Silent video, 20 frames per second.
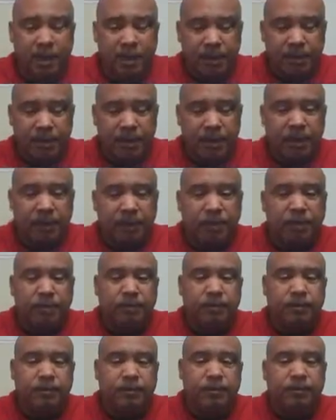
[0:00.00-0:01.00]

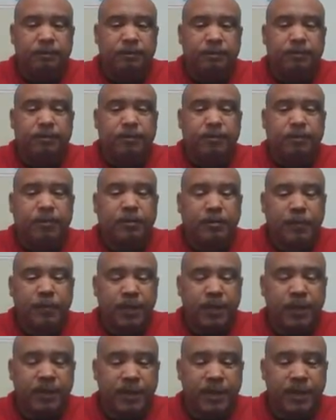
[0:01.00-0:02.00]
So
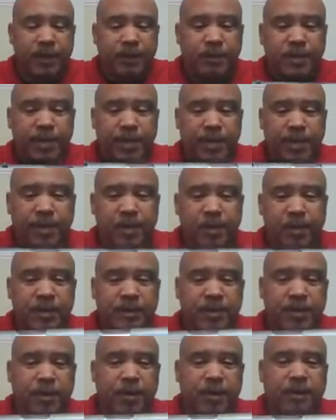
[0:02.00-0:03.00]
with this being all
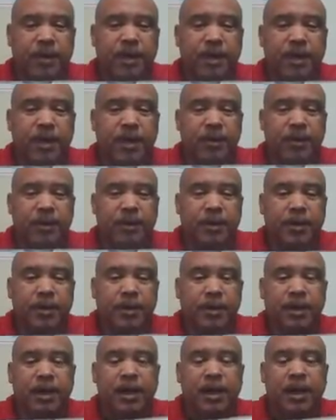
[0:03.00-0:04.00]
steel framed
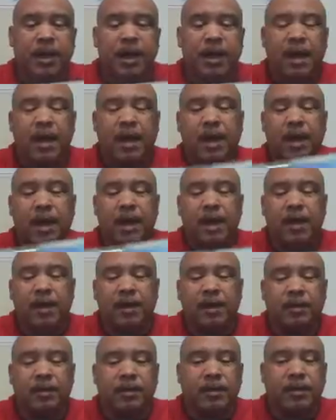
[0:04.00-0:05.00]

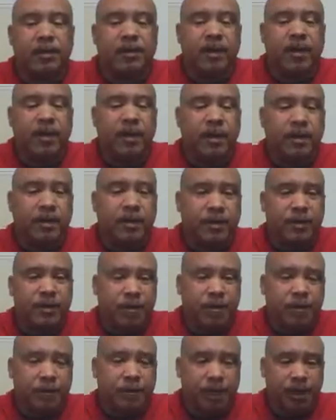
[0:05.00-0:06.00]
and compared
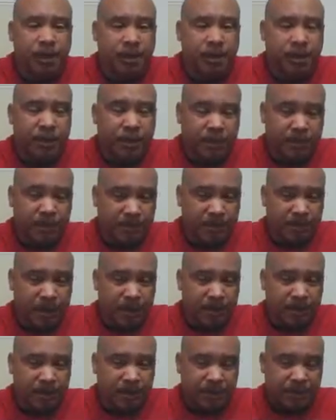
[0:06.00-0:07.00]
to one the
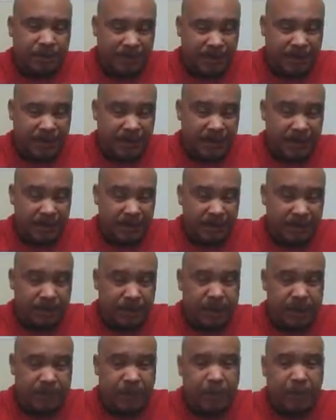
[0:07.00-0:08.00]
same
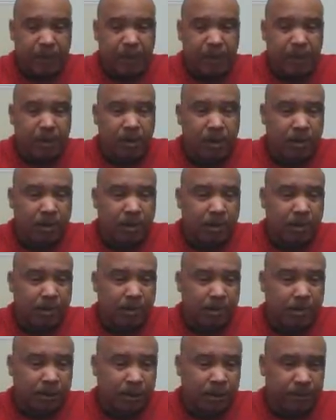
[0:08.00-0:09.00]
size that's polymer
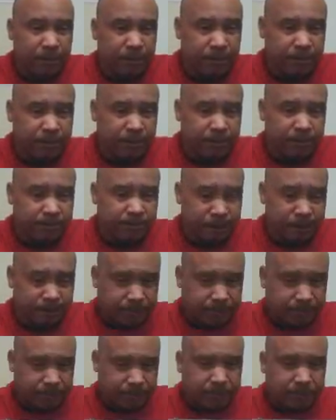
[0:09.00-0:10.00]
framed on the bottom,
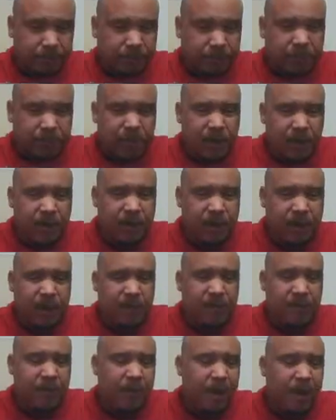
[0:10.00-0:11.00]
and
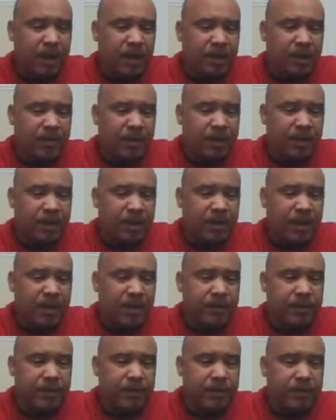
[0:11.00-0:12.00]
I fired several of
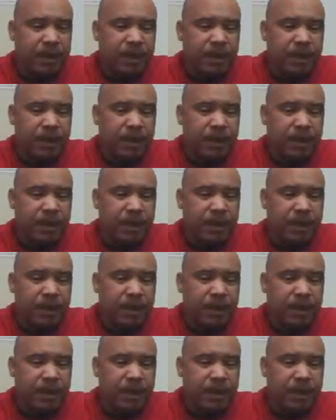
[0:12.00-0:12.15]
them,